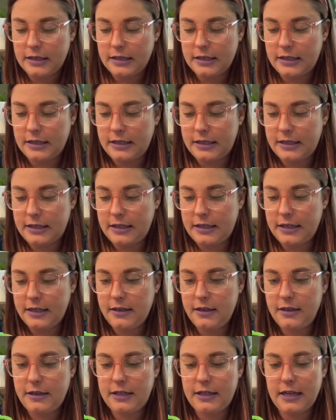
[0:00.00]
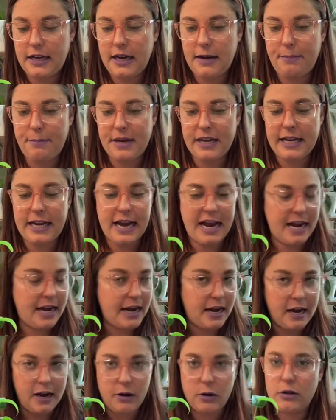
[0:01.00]
Stilt
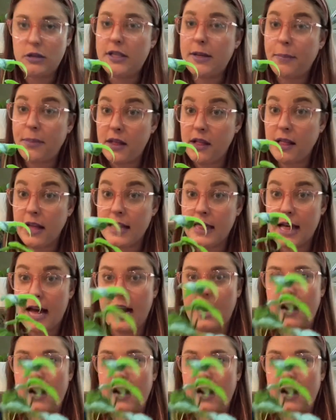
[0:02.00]
Picena or something like that, I